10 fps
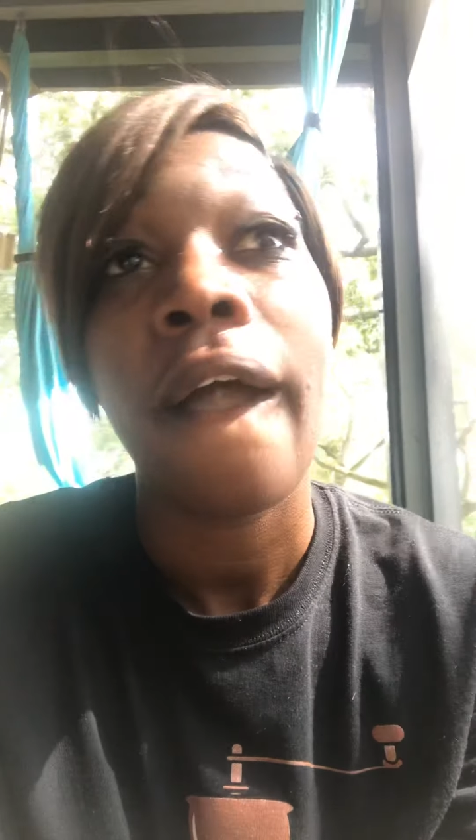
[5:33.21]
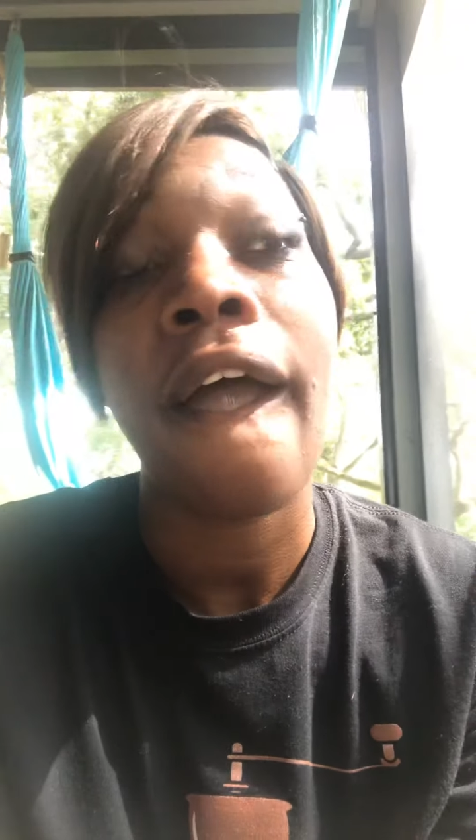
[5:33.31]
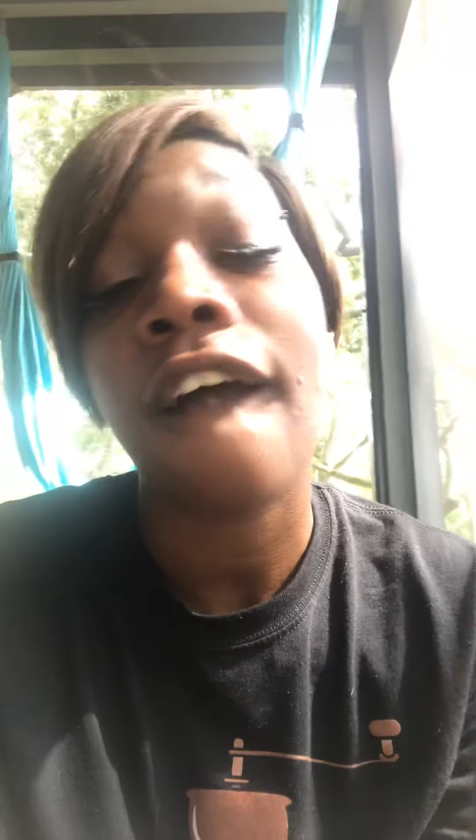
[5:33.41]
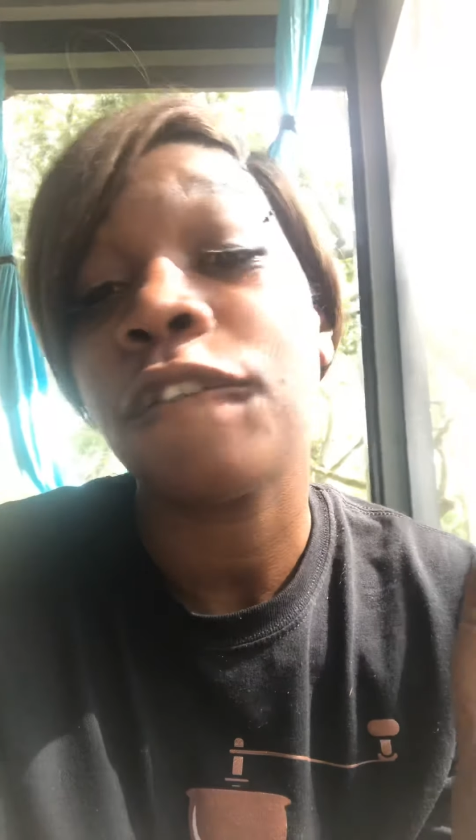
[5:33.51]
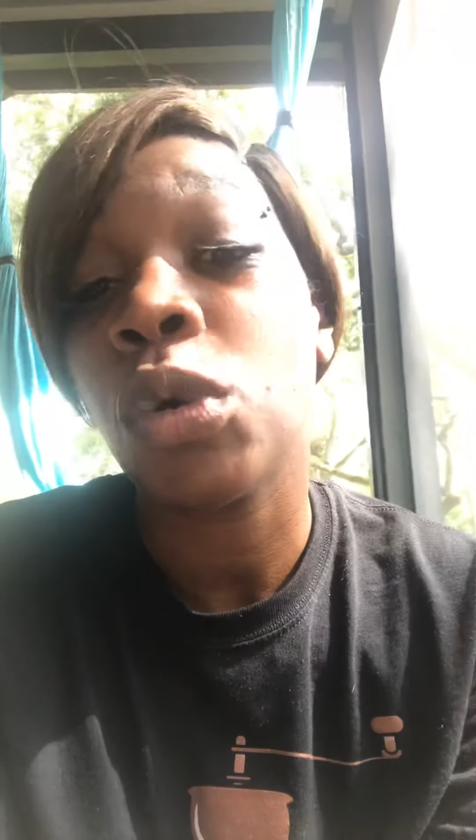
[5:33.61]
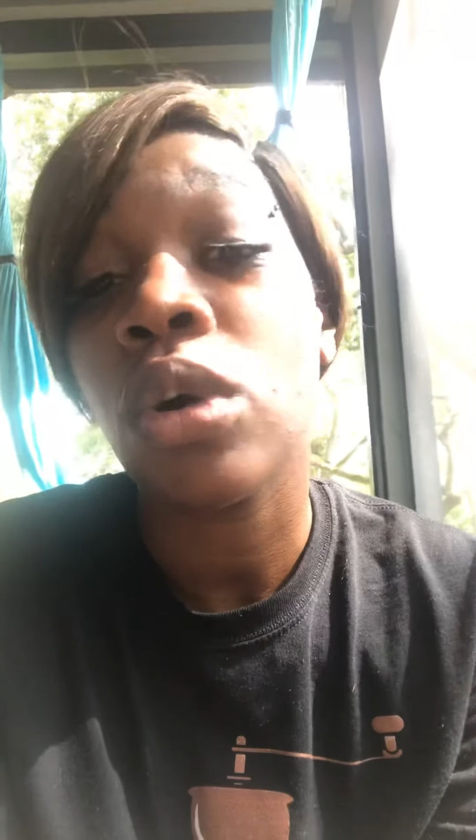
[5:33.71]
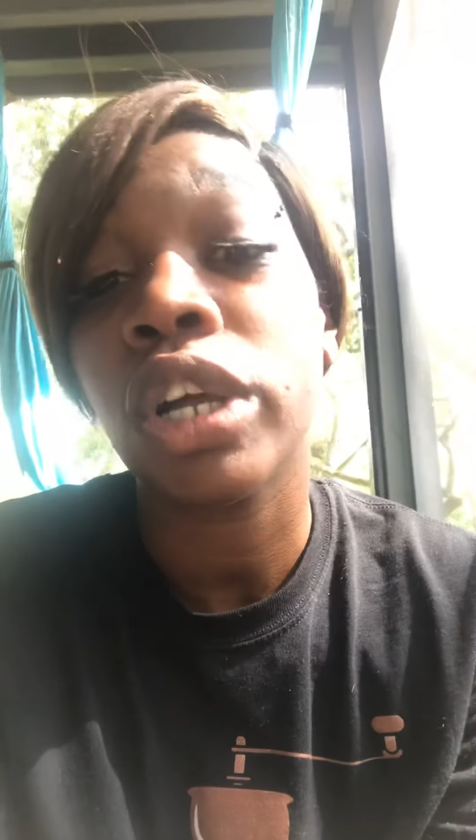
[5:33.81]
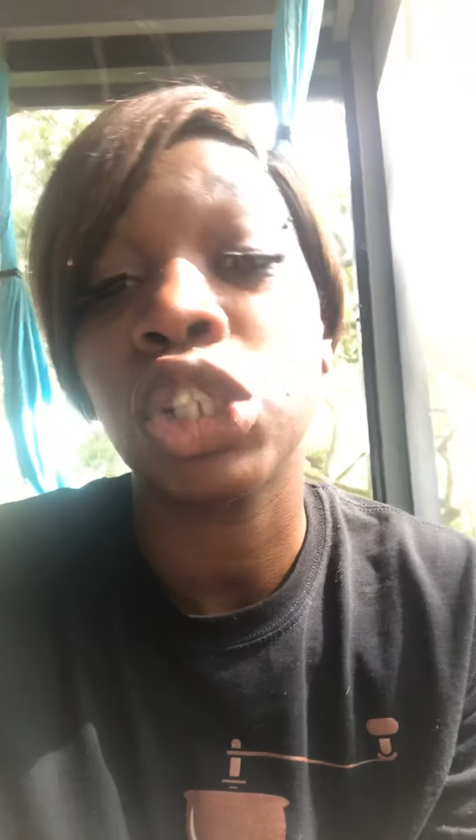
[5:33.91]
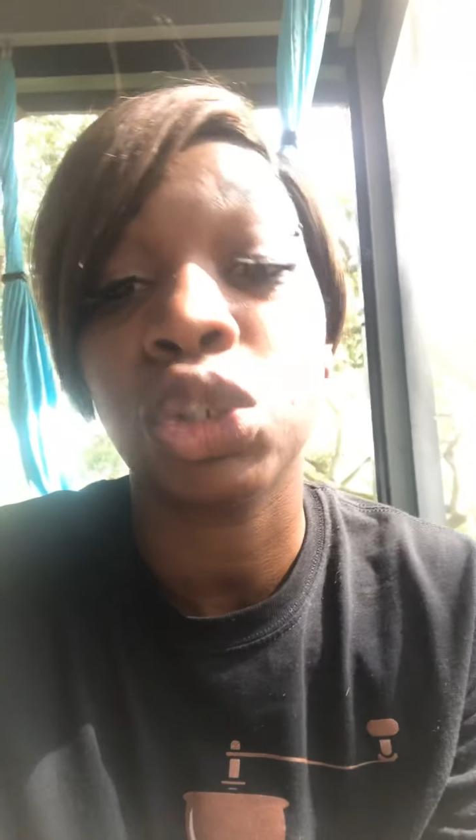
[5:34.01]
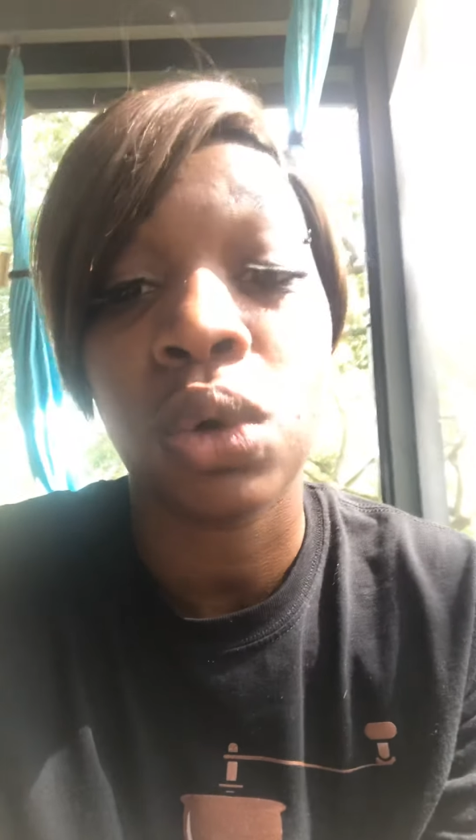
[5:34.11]
and have full
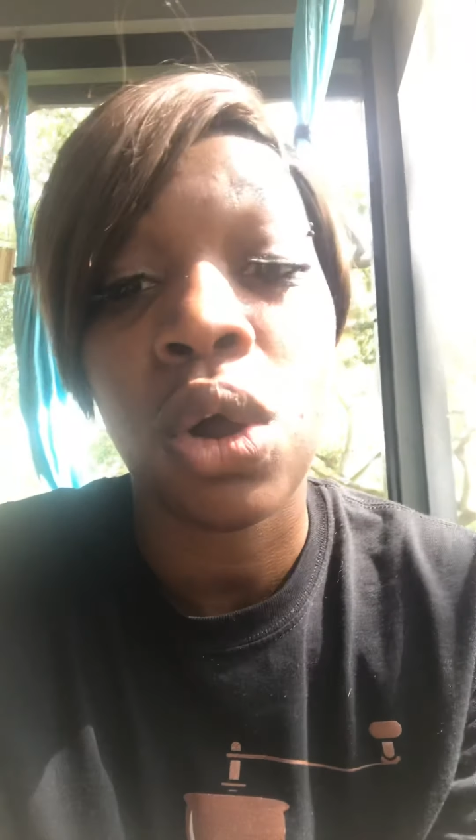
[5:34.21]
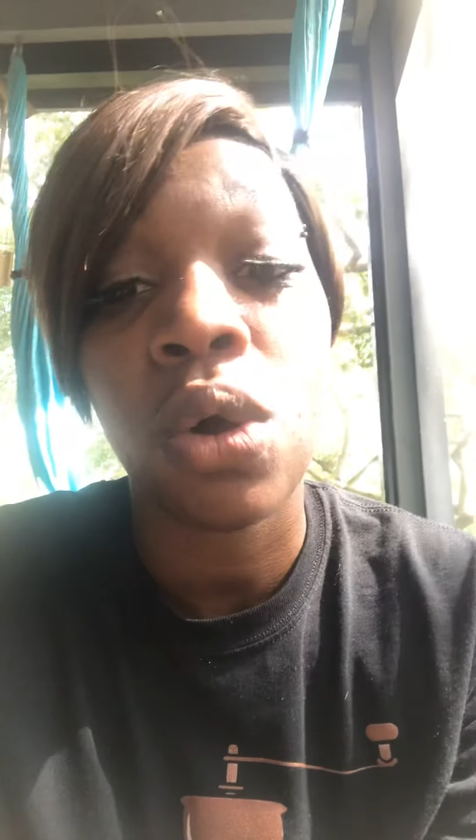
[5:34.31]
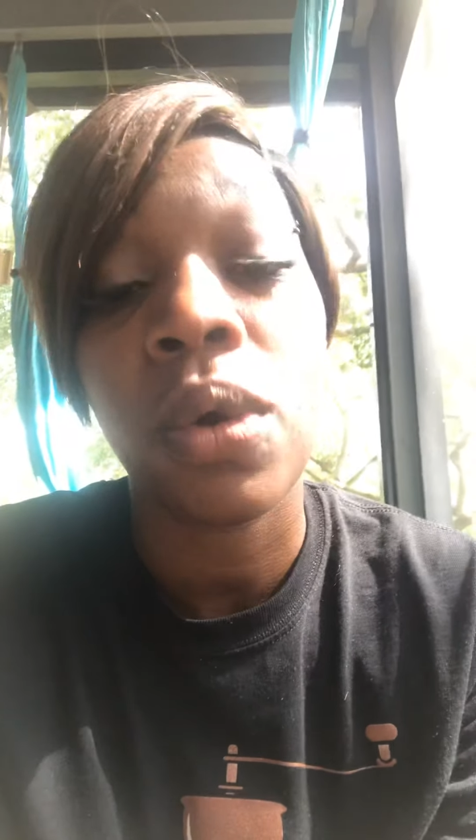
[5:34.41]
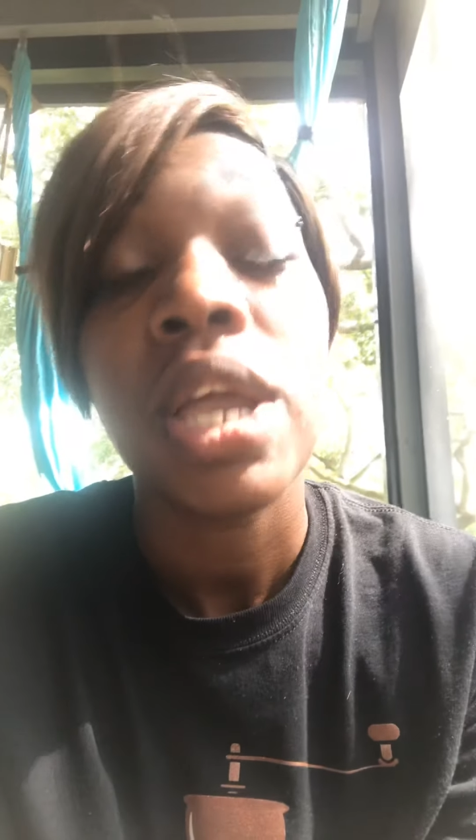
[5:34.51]
control.